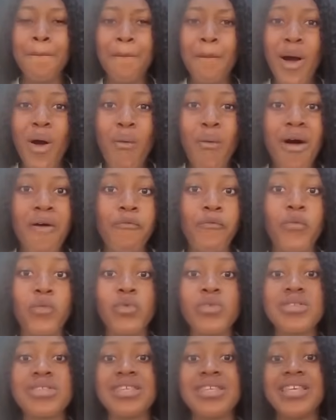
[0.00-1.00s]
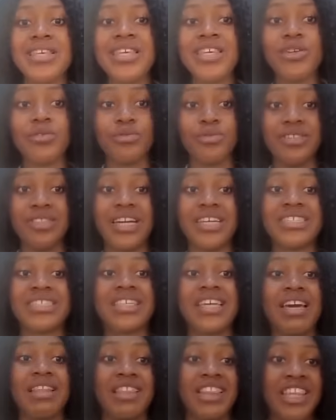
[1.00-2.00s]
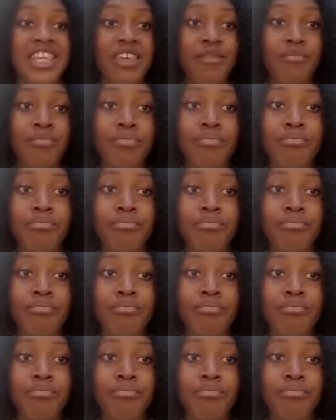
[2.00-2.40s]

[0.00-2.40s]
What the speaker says: powerful skill that can keep